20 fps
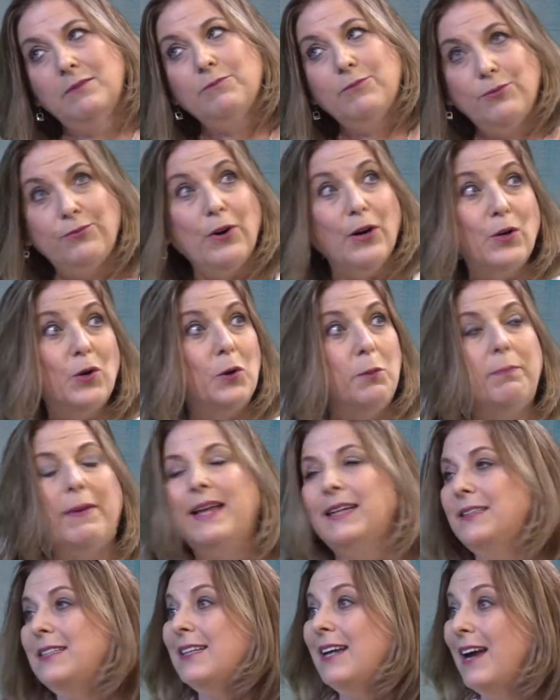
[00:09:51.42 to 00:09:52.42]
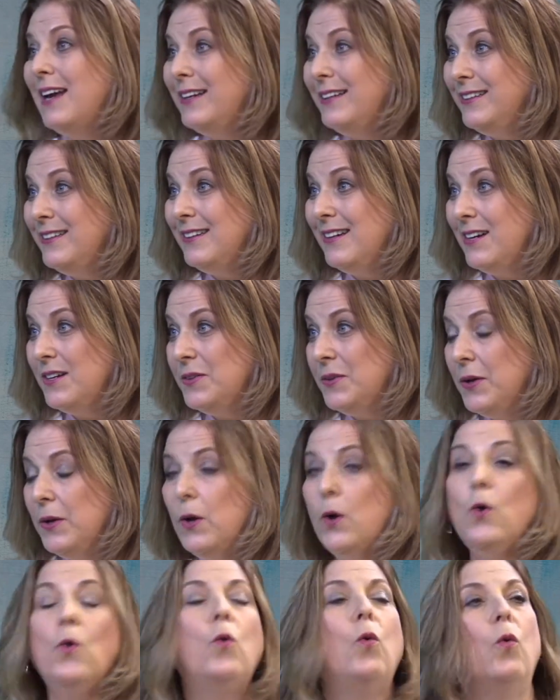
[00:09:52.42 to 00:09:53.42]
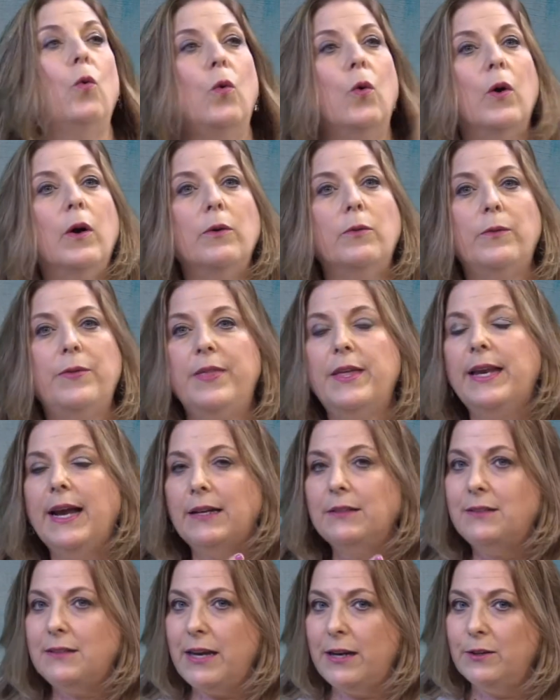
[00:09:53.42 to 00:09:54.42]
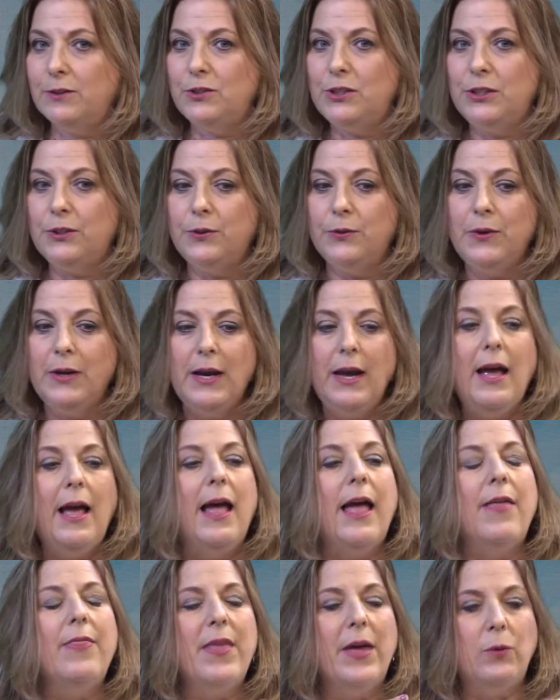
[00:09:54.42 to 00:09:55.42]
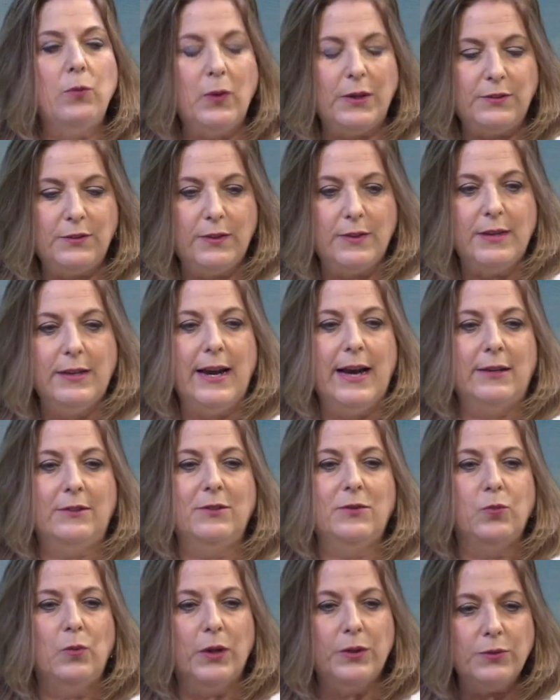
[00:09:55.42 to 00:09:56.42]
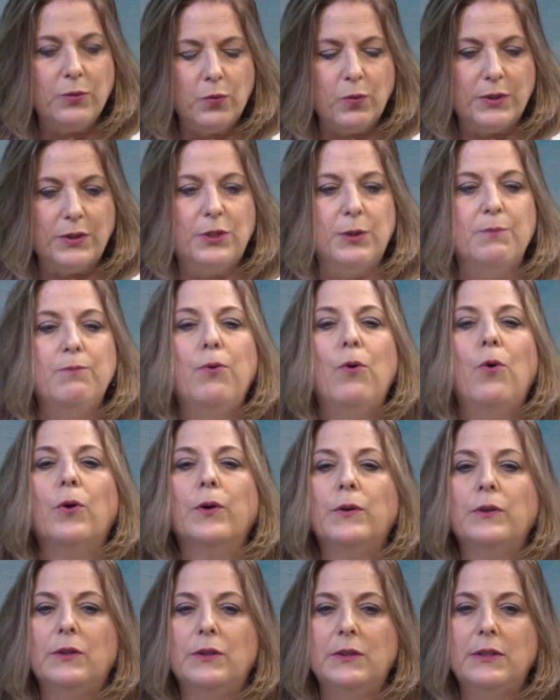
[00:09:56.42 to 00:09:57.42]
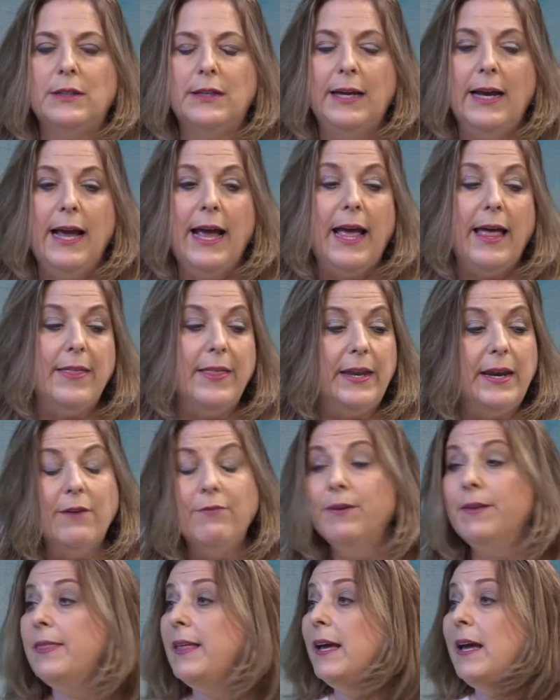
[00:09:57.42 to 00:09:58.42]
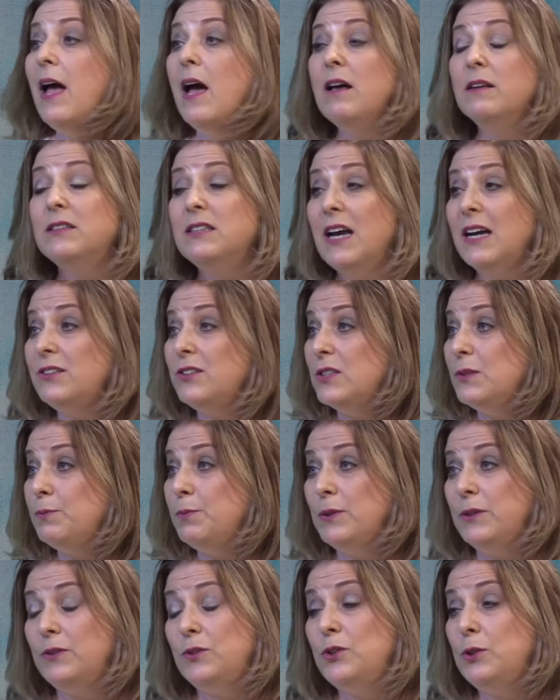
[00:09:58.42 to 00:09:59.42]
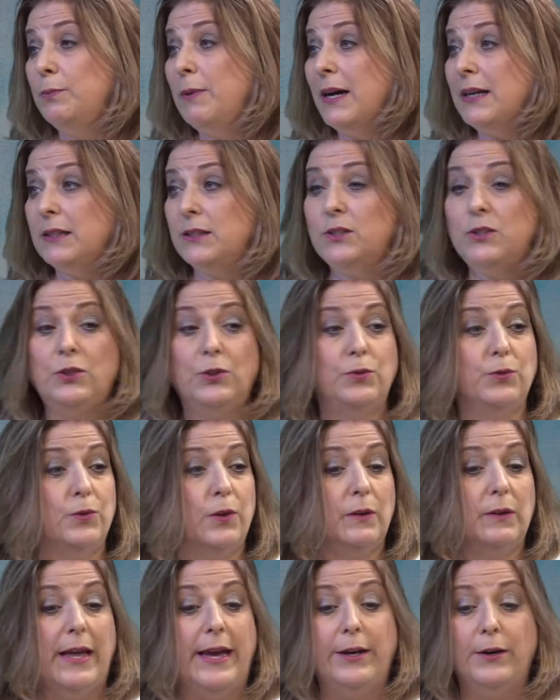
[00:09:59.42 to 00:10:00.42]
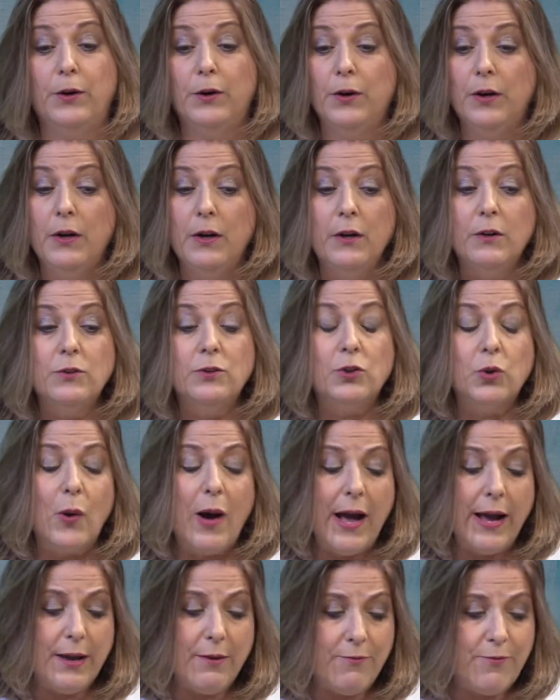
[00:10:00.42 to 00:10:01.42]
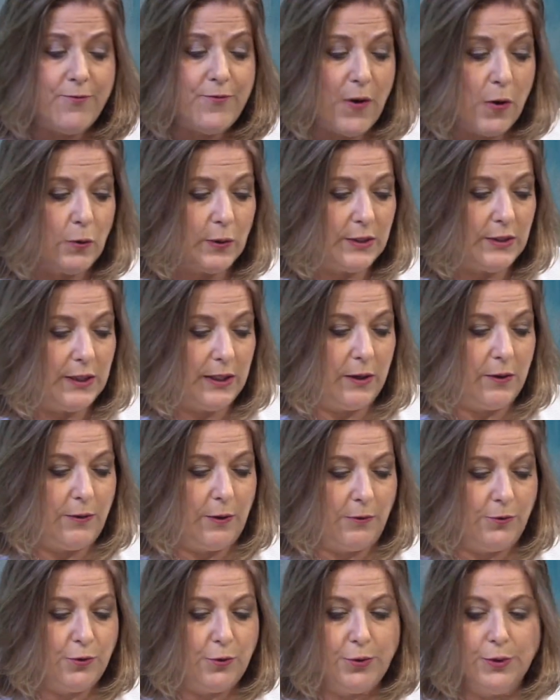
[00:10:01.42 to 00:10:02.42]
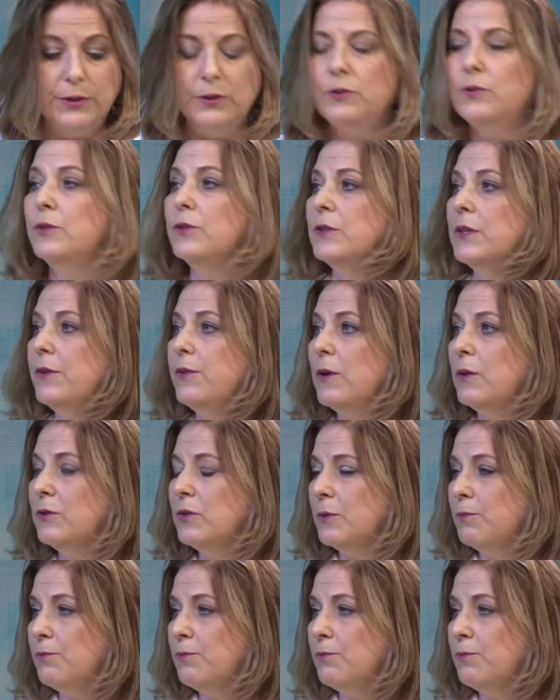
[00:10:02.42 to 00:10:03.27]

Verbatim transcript: before I go to bed tonight, you know, yeah. or in the next day or two? And then what's the next, what's, what's important? And then everything else I just put in two buckets sooner or later. So I am focusing on those criticals and those